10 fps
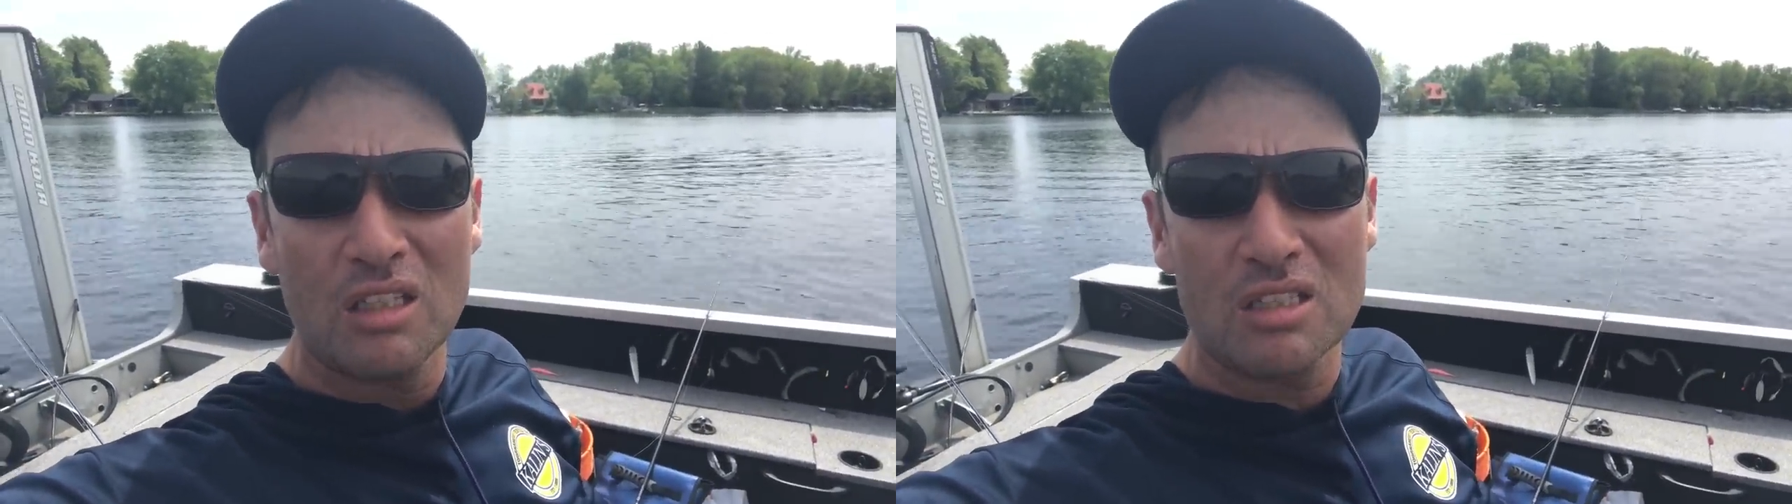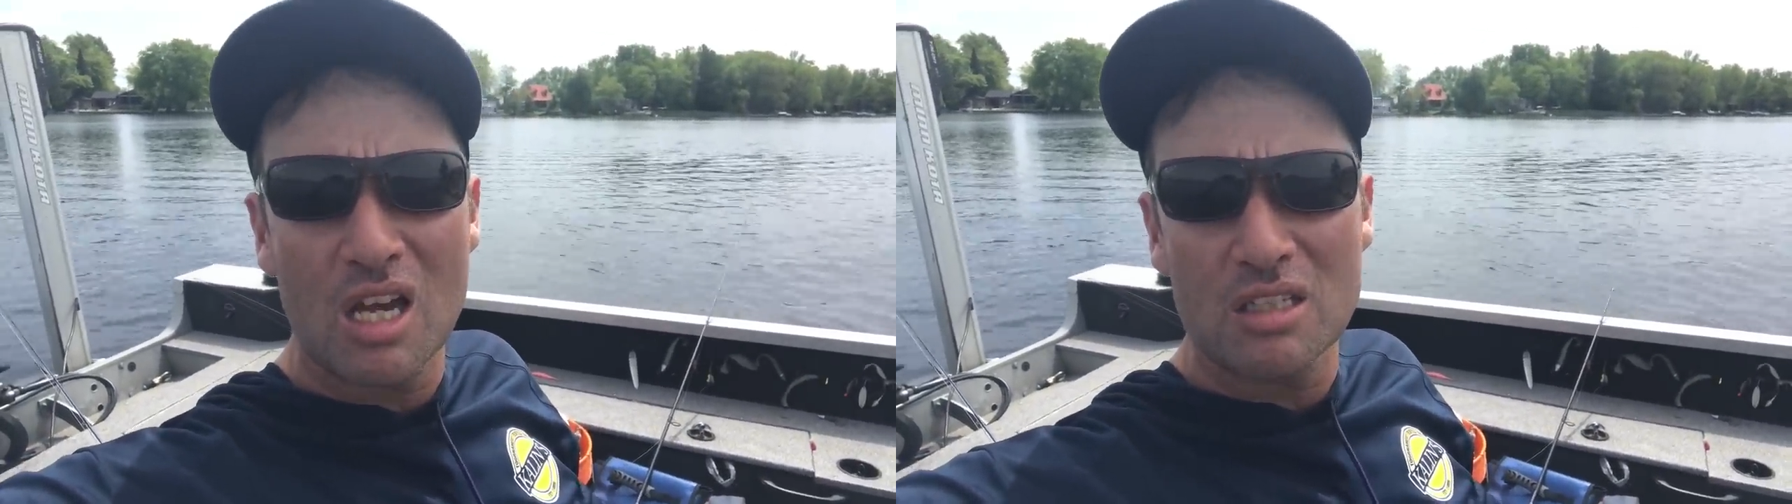
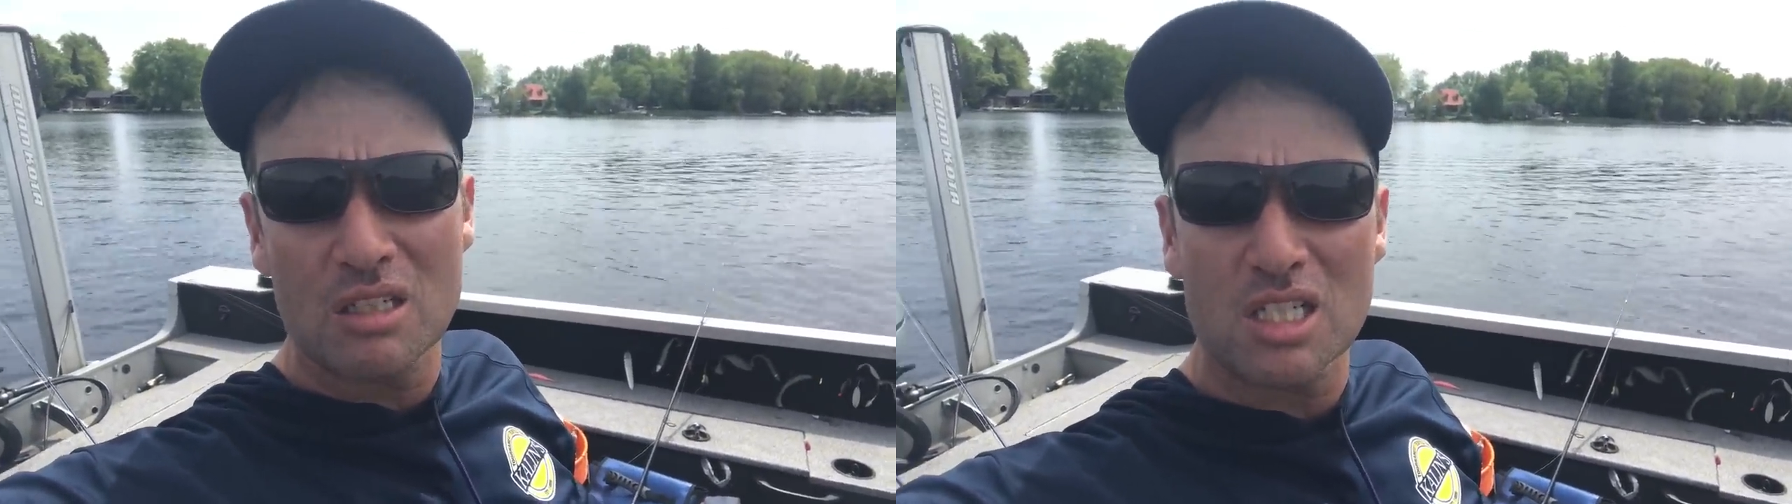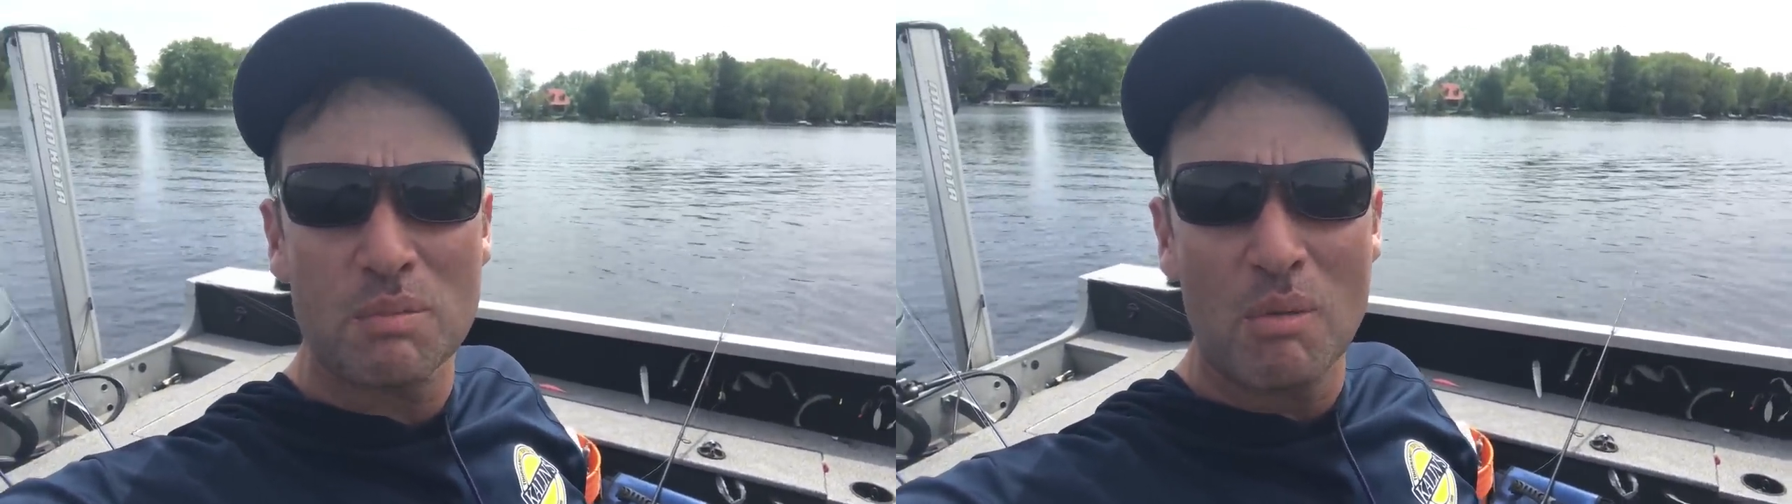these guys are
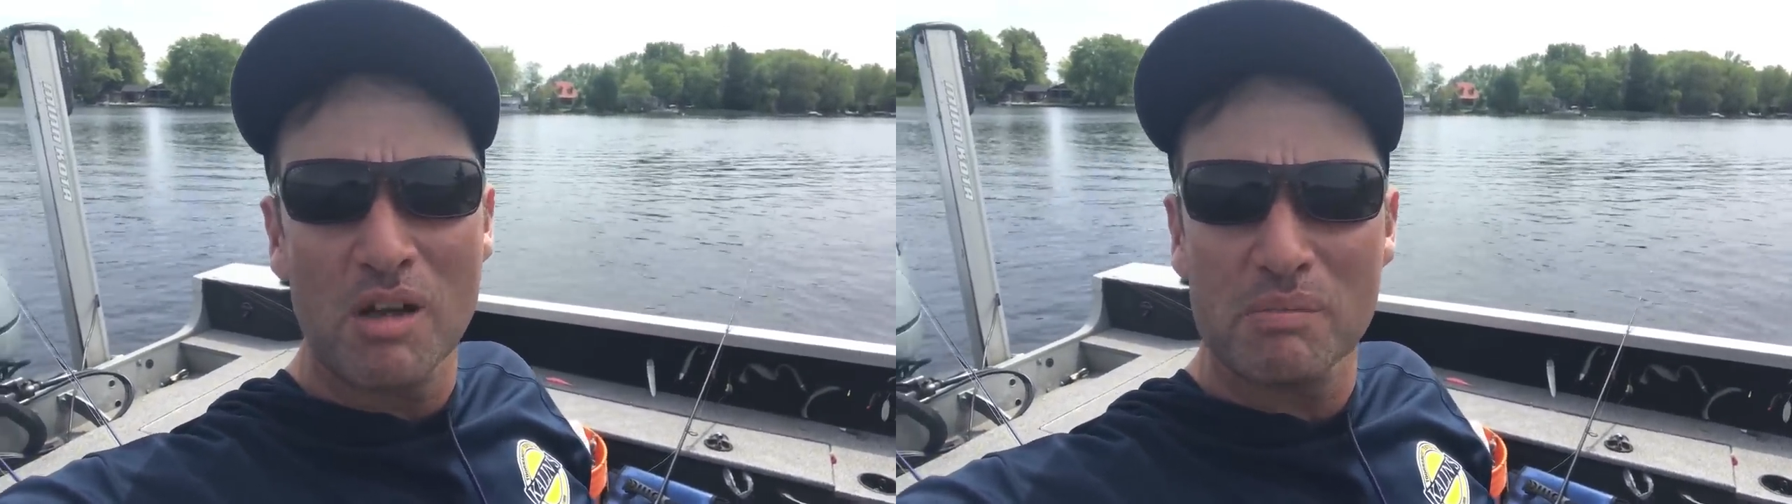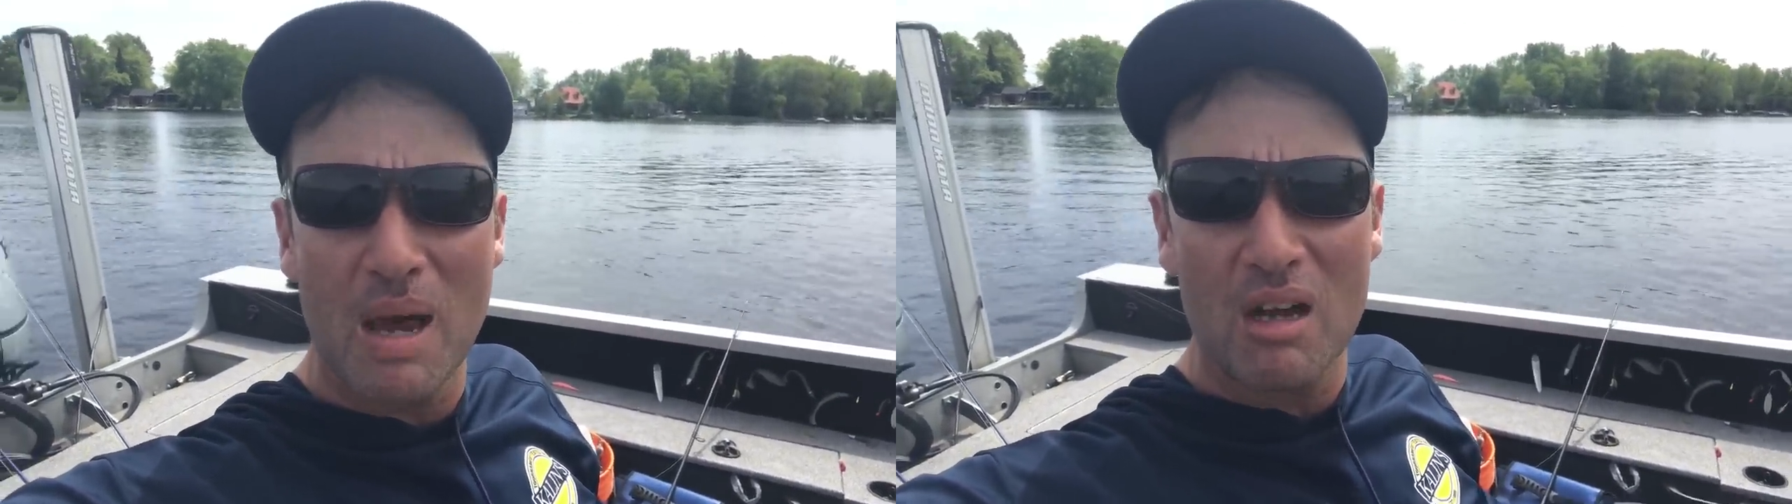in a
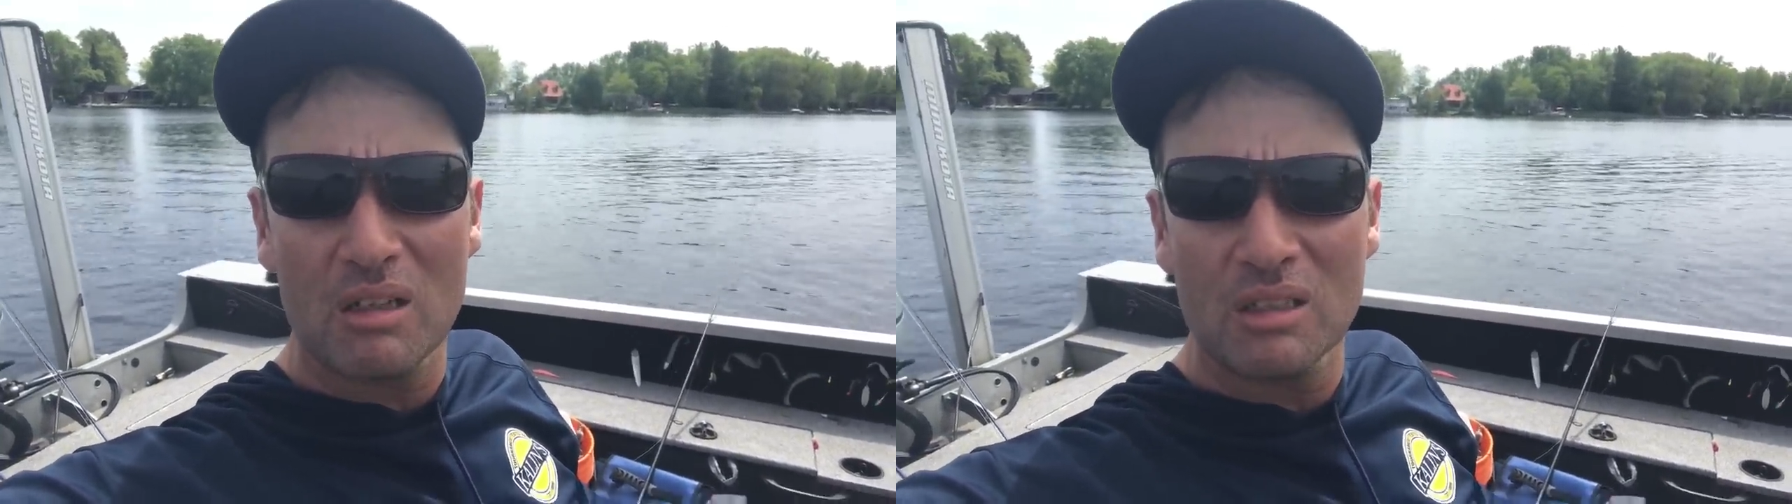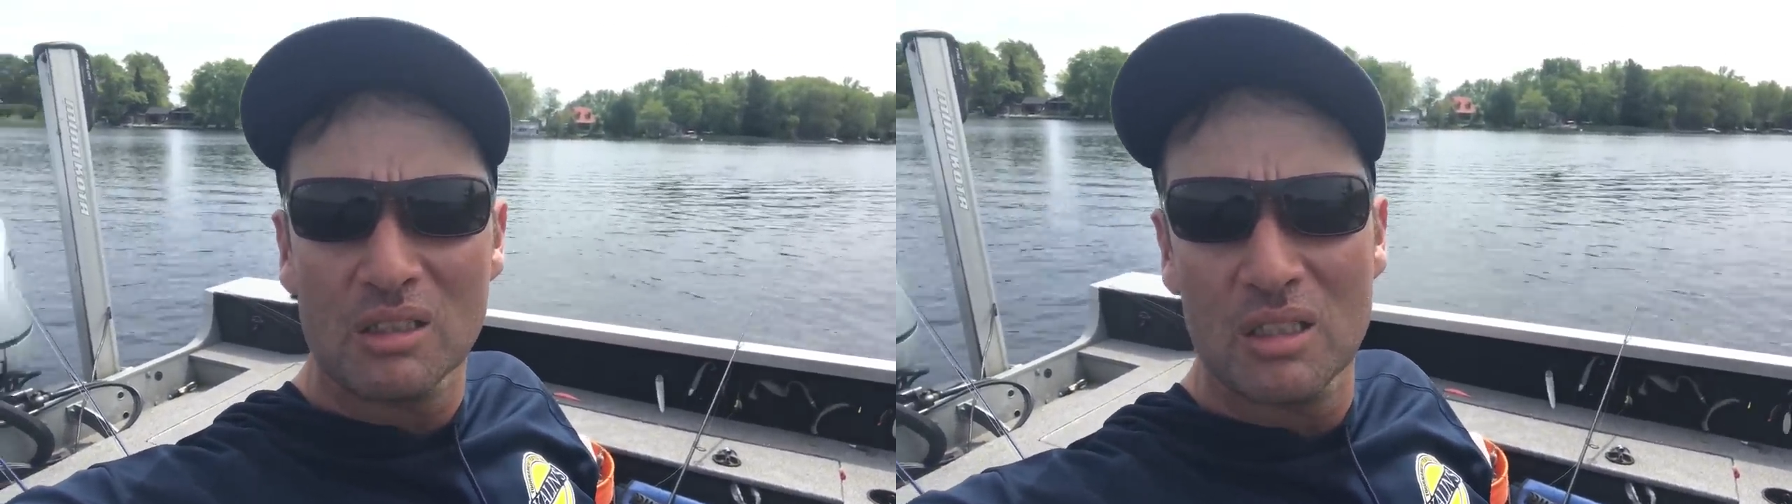smallmouth battle.